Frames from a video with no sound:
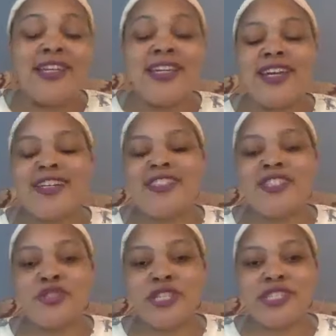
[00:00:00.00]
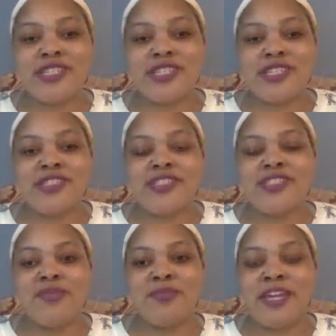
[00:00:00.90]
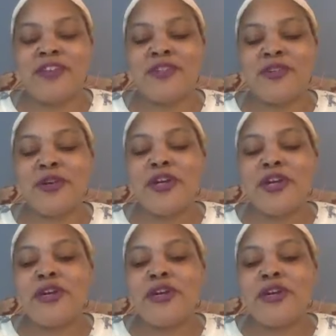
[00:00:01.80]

and to join such an esteemed panel.